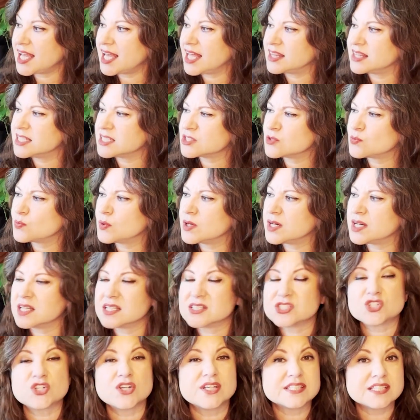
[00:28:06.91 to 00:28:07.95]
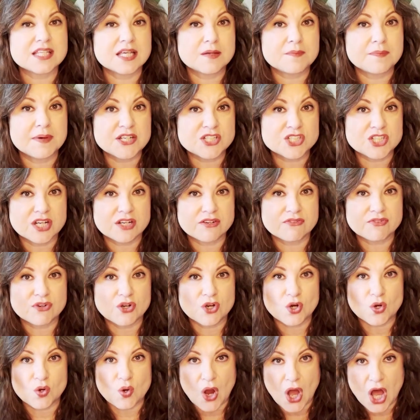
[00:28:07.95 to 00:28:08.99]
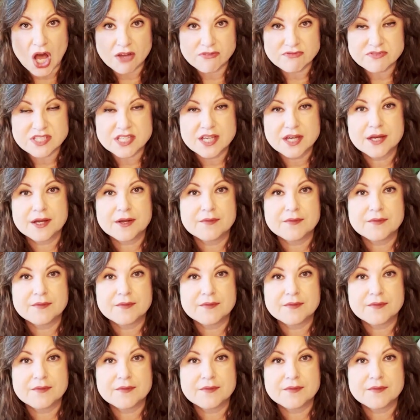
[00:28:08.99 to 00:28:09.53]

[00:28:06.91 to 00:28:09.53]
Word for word: and this was translated by Jennifer Croft.